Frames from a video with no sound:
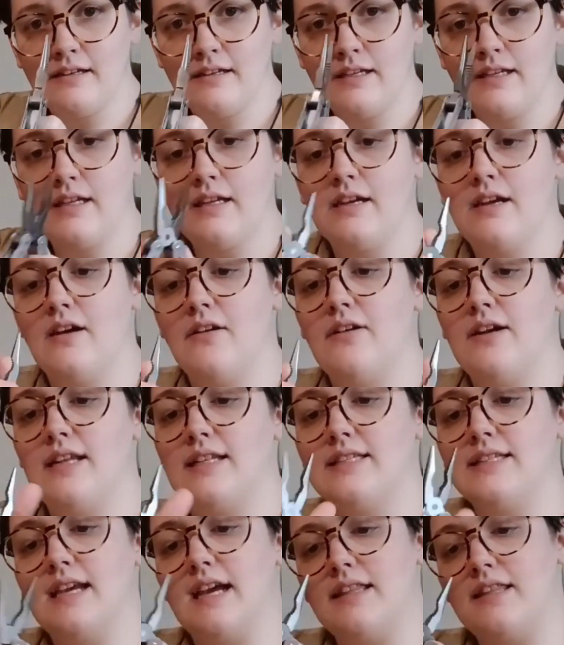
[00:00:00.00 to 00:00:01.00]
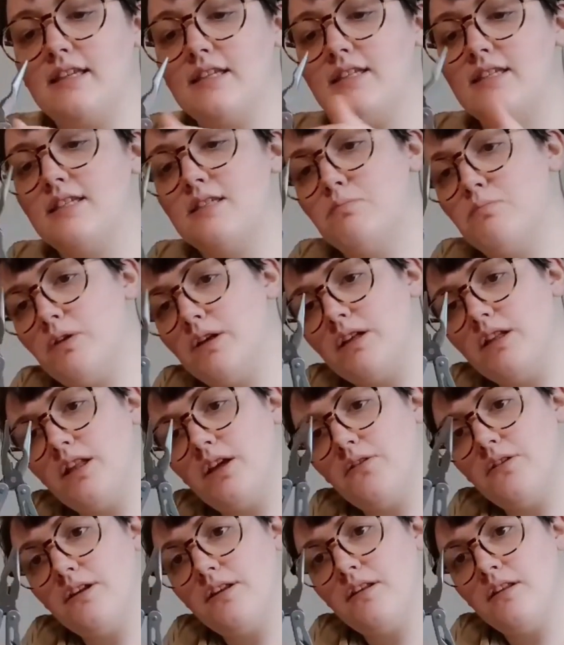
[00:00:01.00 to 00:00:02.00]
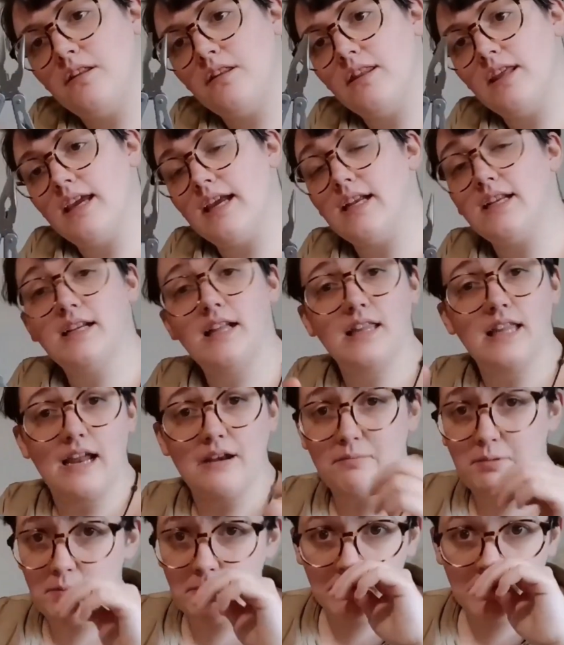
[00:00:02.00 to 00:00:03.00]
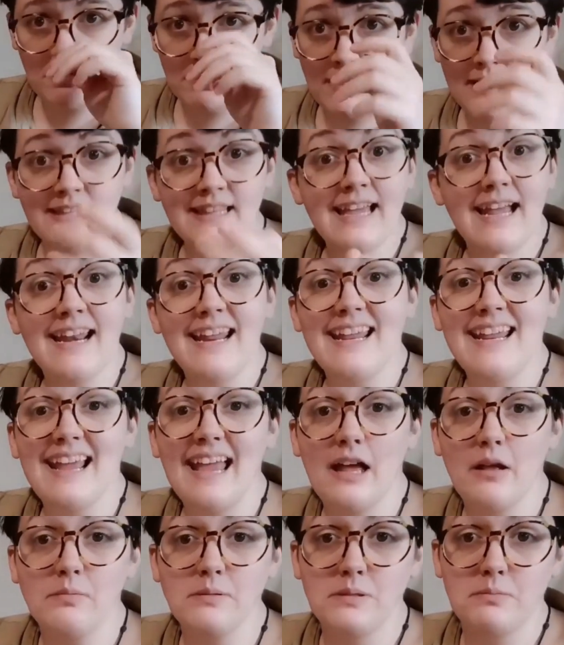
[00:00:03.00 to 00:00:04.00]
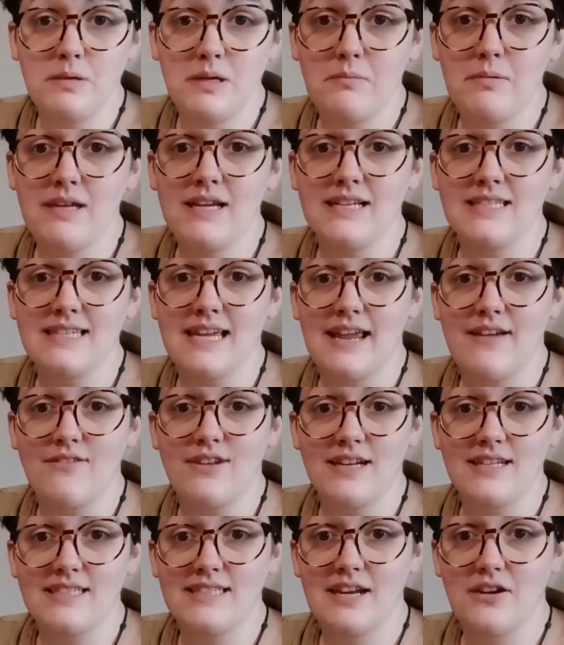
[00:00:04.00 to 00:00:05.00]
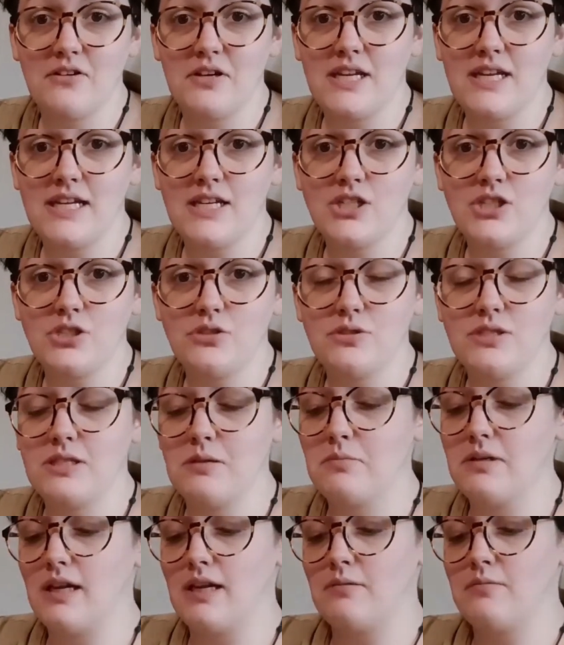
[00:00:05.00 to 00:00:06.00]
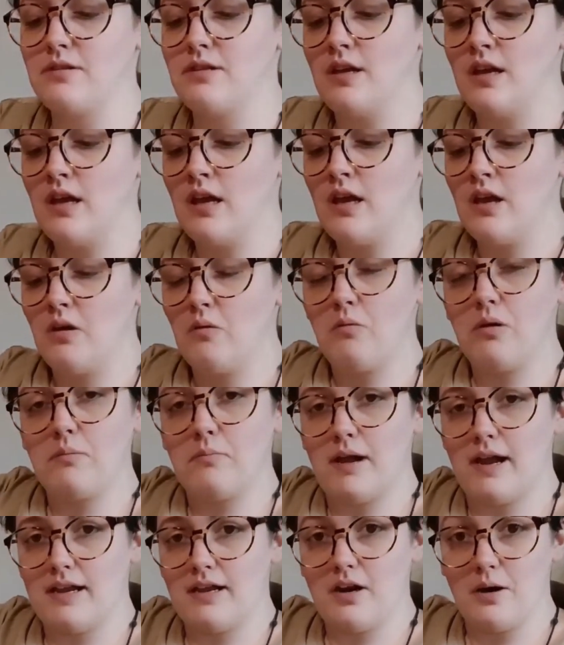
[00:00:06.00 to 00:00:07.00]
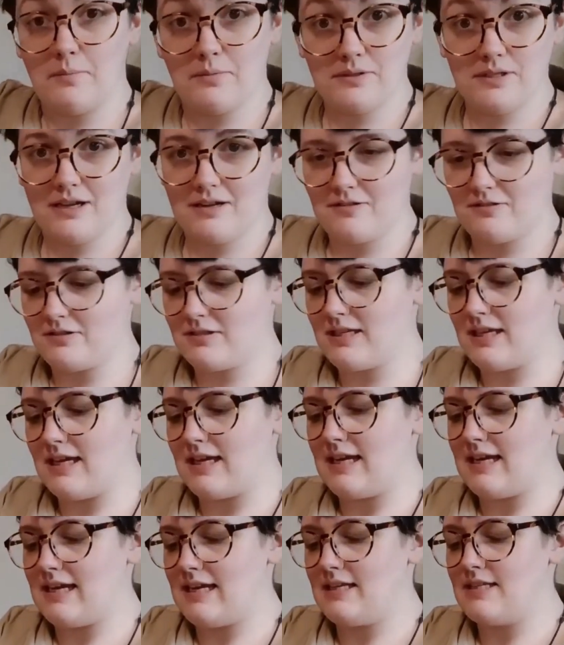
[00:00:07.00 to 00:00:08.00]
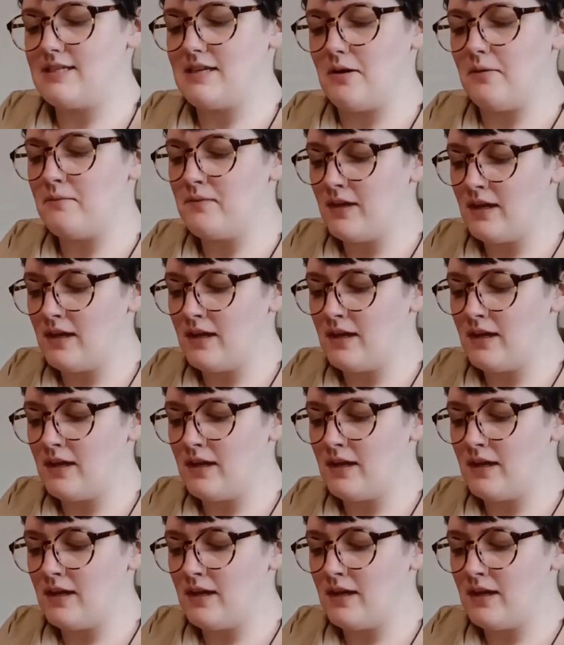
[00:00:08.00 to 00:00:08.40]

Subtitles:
you know, and it's got this spring-loaded thing. A lot of people don't like that. It helps me because I have dexterity issues sometimes when my carpal tunnel is kicking in. So